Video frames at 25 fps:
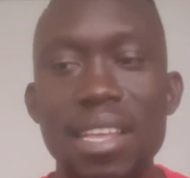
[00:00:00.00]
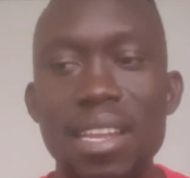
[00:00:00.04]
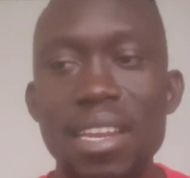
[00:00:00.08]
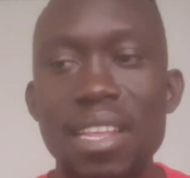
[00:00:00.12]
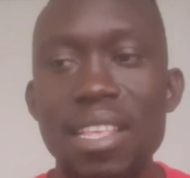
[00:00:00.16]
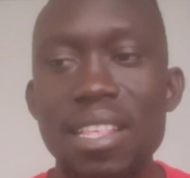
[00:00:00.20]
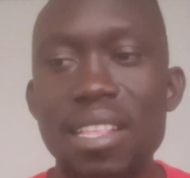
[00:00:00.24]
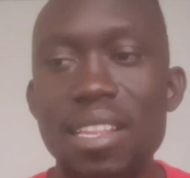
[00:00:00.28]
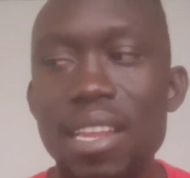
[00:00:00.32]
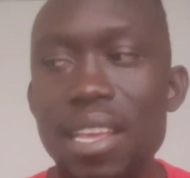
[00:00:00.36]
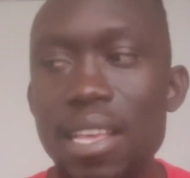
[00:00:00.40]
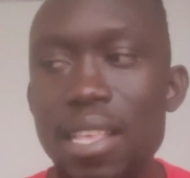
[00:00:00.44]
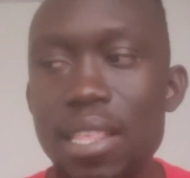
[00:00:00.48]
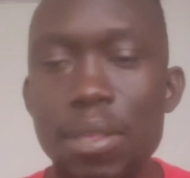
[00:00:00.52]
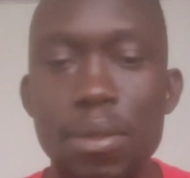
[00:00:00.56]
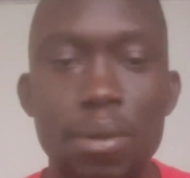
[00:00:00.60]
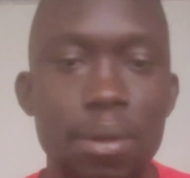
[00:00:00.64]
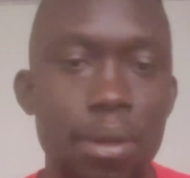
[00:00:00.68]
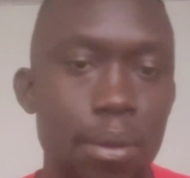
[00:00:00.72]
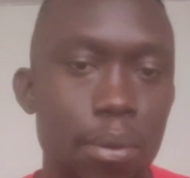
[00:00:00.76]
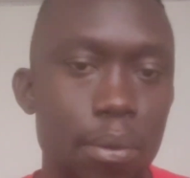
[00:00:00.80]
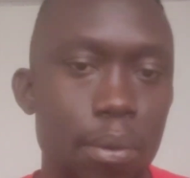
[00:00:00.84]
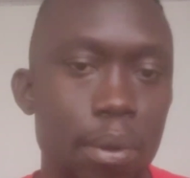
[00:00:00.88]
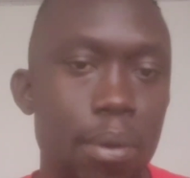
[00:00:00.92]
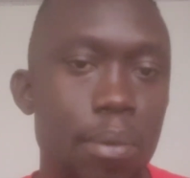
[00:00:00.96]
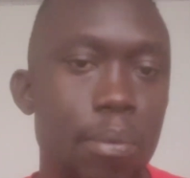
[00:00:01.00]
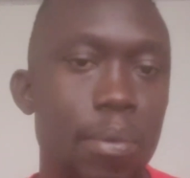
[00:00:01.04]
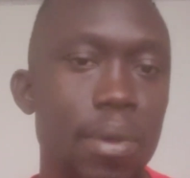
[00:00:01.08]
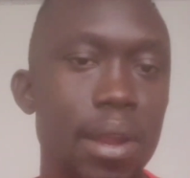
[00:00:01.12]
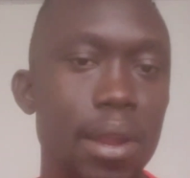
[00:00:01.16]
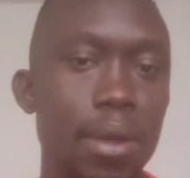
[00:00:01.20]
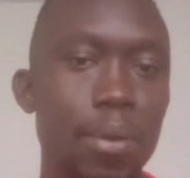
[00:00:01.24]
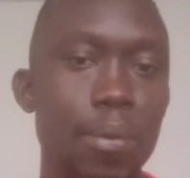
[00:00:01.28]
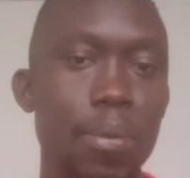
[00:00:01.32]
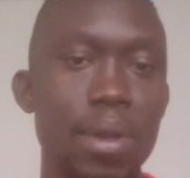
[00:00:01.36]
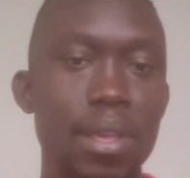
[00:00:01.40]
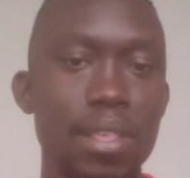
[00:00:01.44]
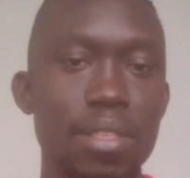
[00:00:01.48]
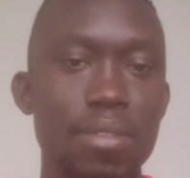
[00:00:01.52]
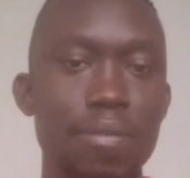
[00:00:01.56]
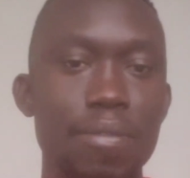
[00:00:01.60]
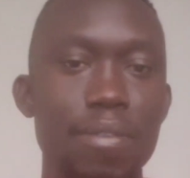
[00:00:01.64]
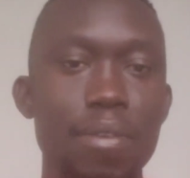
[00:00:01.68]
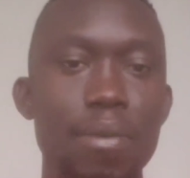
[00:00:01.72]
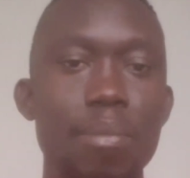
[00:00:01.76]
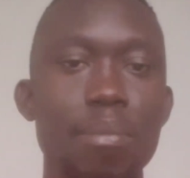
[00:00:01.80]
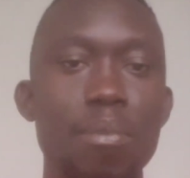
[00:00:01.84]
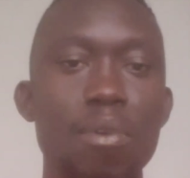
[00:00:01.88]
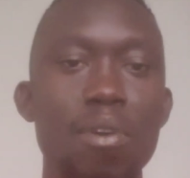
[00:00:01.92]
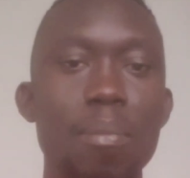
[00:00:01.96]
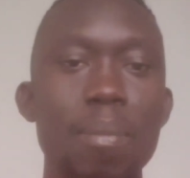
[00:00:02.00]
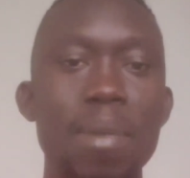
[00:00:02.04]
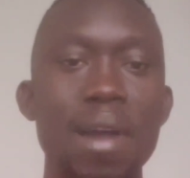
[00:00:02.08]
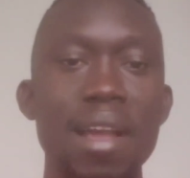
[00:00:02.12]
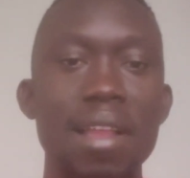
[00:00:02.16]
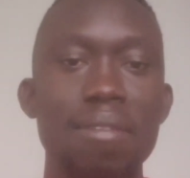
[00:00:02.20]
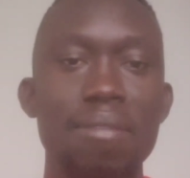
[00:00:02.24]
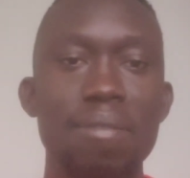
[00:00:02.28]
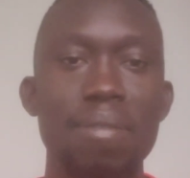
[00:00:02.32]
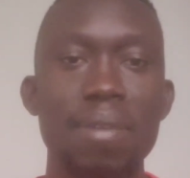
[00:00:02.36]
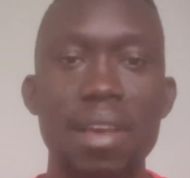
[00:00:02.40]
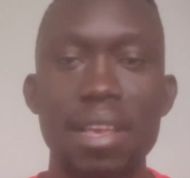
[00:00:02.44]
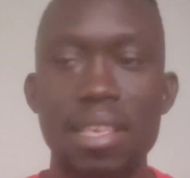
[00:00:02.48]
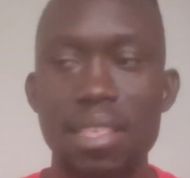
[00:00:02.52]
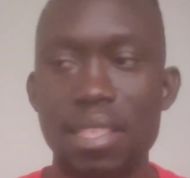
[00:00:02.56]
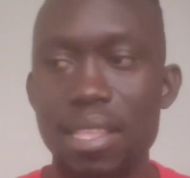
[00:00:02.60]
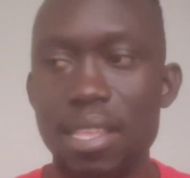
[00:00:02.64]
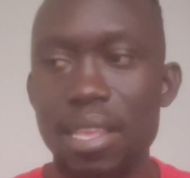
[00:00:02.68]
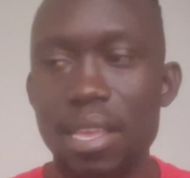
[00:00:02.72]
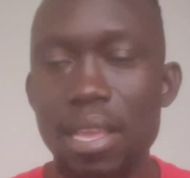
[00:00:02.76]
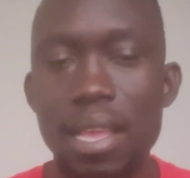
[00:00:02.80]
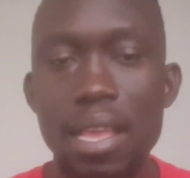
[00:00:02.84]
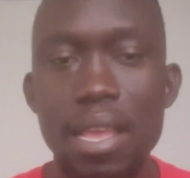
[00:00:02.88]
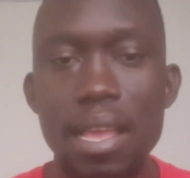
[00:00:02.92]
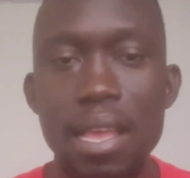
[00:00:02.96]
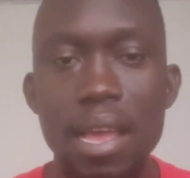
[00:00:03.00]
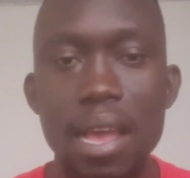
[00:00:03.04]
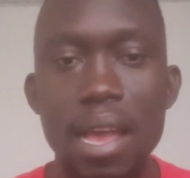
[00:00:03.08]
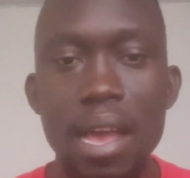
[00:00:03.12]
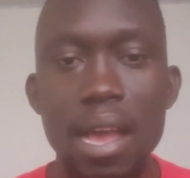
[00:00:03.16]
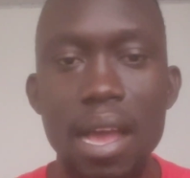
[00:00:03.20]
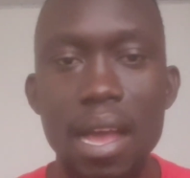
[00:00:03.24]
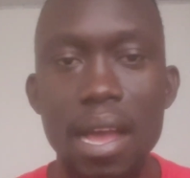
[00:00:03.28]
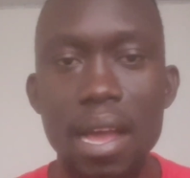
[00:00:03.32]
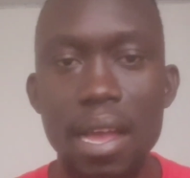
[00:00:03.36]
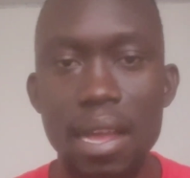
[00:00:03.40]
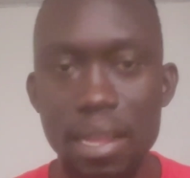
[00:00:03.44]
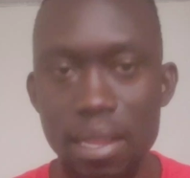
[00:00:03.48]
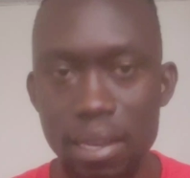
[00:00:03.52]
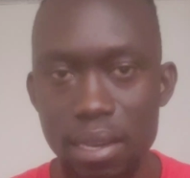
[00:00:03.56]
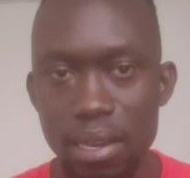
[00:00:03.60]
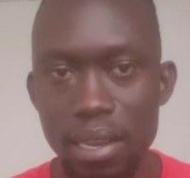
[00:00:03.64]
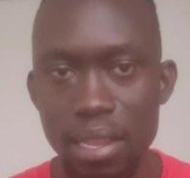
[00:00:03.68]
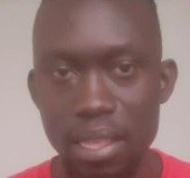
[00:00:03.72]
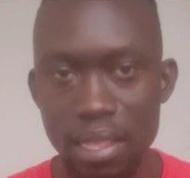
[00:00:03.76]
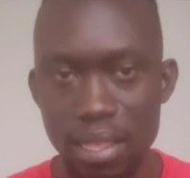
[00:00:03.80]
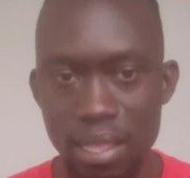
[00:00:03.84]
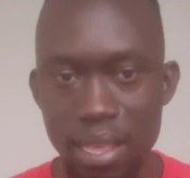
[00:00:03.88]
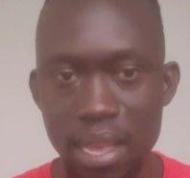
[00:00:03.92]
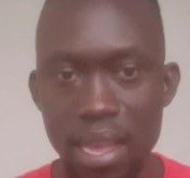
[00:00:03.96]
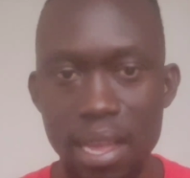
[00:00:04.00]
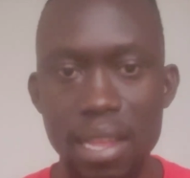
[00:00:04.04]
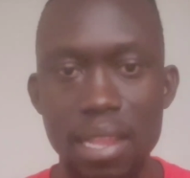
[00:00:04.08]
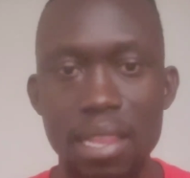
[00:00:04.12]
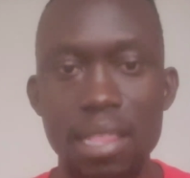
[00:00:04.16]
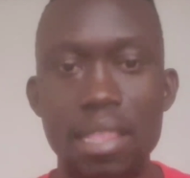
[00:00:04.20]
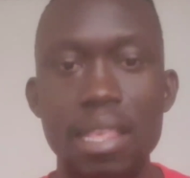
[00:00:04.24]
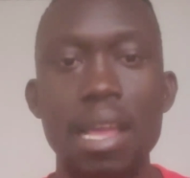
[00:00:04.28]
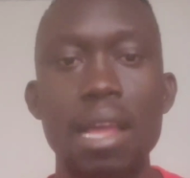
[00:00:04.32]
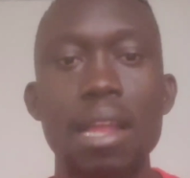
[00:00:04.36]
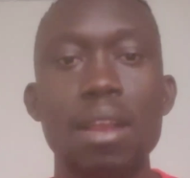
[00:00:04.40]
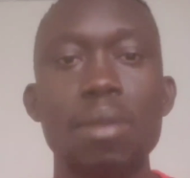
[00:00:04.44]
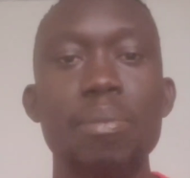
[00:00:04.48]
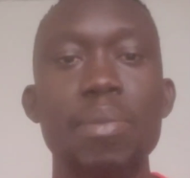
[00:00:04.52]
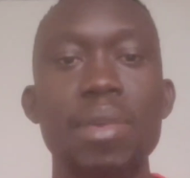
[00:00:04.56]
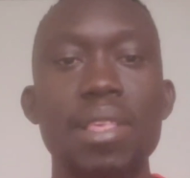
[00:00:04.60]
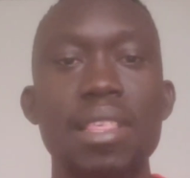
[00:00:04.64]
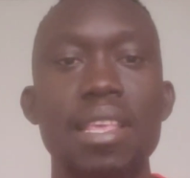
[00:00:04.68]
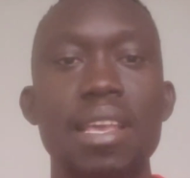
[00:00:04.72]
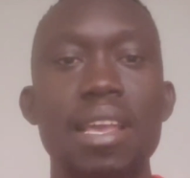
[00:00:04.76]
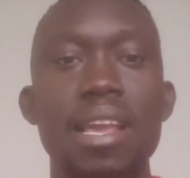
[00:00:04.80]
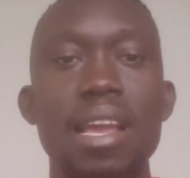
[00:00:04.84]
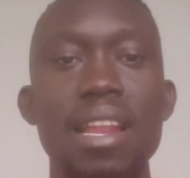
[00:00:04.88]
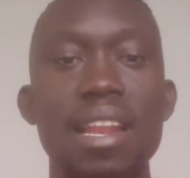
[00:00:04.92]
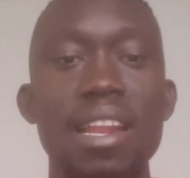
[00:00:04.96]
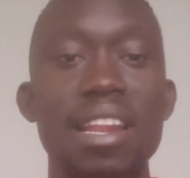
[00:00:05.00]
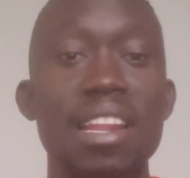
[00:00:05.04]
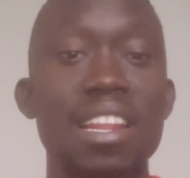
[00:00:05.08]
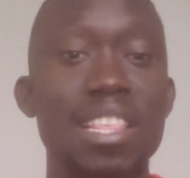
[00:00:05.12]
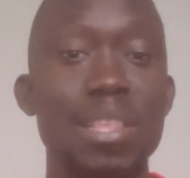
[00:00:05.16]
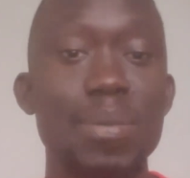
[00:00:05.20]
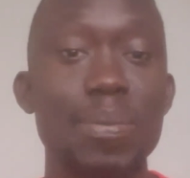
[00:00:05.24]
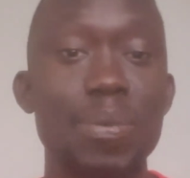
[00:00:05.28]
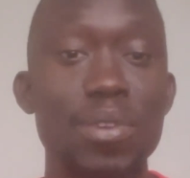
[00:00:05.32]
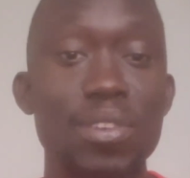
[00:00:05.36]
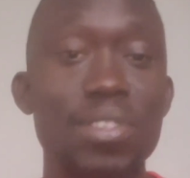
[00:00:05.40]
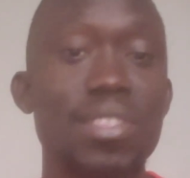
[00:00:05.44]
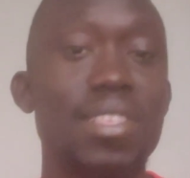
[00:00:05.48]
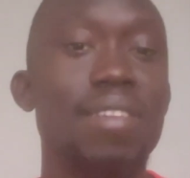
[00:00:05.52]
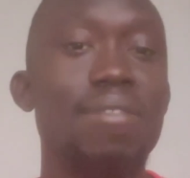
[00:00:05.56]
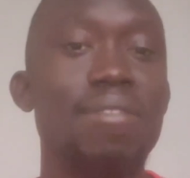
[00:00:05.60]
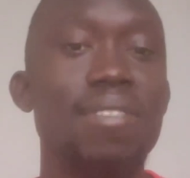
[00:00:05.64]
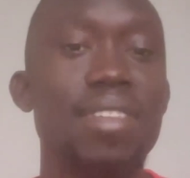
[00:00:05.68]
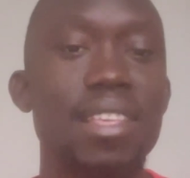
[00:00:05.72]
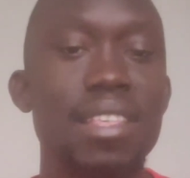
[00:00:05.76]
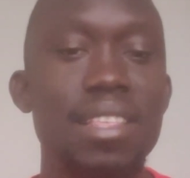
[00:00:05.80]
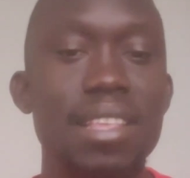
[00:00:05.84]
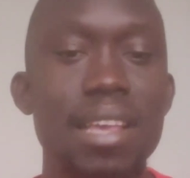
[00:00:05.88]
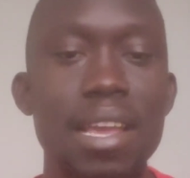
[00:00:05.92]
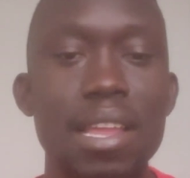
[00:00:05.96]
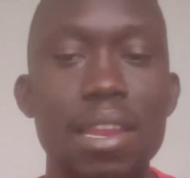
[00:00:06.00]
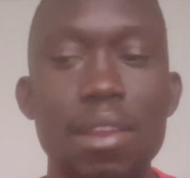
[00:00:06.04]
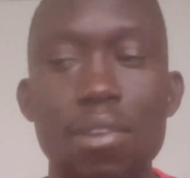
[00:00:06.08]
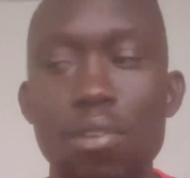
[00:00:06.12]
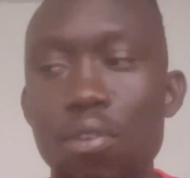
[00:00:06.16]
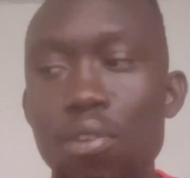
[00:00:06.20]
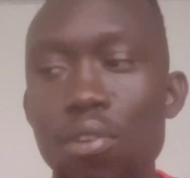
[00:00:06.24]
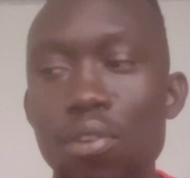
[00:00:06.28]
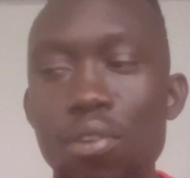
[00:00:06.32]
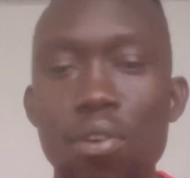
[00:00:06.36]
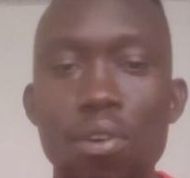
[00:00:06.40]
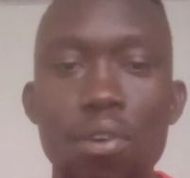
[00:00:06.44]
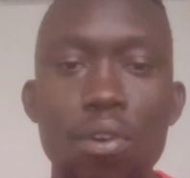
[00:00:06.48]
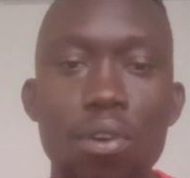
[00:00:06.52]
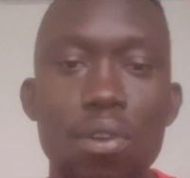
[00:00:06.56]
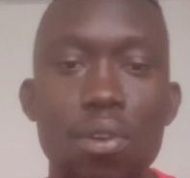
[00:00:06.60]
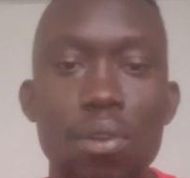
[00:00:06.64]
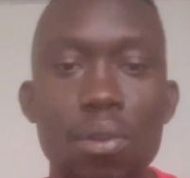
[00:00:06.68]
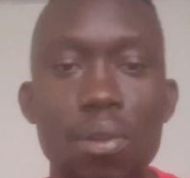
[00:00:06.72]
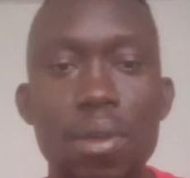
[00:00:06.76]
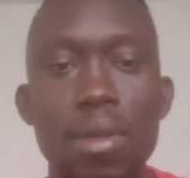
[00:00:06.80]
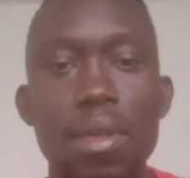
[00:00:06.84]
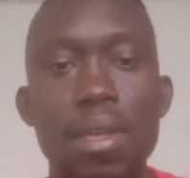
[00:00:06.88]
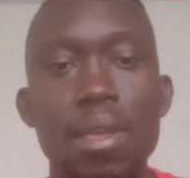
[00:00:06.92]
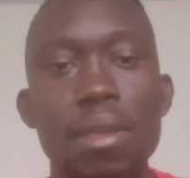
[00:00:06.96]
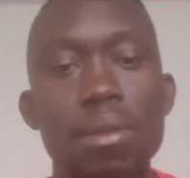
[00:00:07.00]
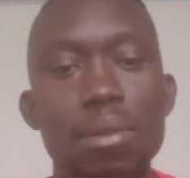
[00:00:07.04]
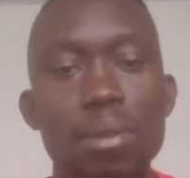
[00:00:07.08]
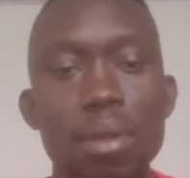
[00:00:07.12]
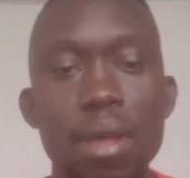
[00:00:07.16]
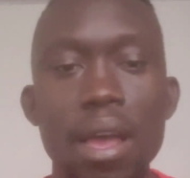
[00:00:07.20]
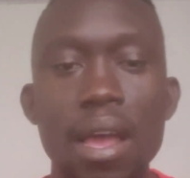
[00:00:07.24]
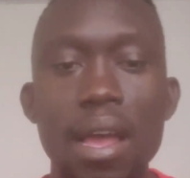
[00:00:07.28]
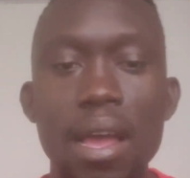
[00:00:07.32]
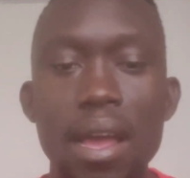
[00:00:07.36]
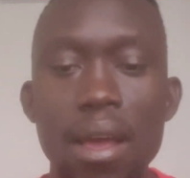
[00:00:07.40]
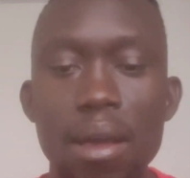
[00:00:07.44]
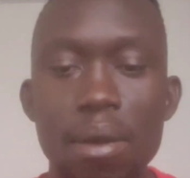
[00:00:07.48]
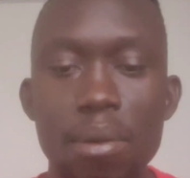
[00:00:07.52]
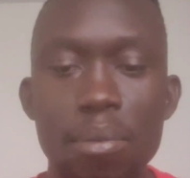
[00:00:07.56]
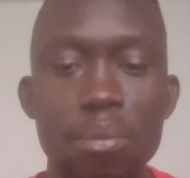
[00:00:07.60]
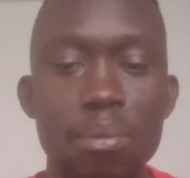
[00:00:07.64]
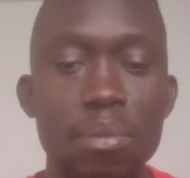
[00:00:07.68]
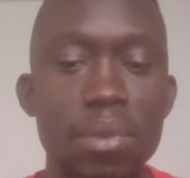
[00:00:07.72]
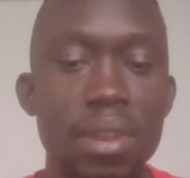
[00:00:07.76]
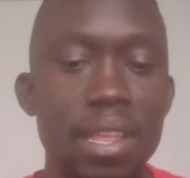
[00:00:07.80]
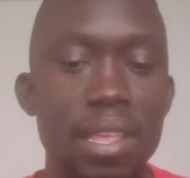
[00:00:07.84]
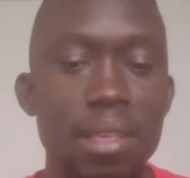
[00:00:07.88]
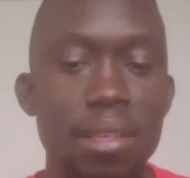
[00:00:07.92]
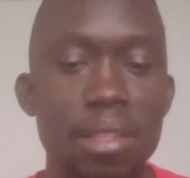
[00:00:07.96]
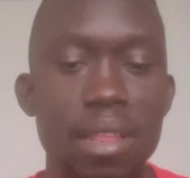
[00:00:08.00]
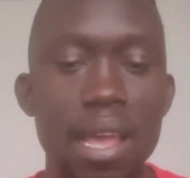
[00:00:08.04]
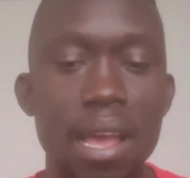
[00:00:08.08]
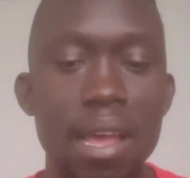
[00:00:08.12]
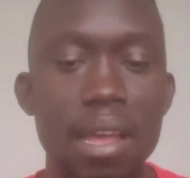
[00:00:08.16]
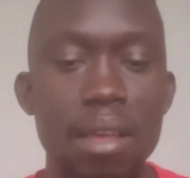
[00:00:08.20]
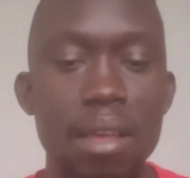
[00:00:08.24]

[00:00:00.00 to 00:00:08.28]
And these days we request for mobile first designs, and basically responsive design on all the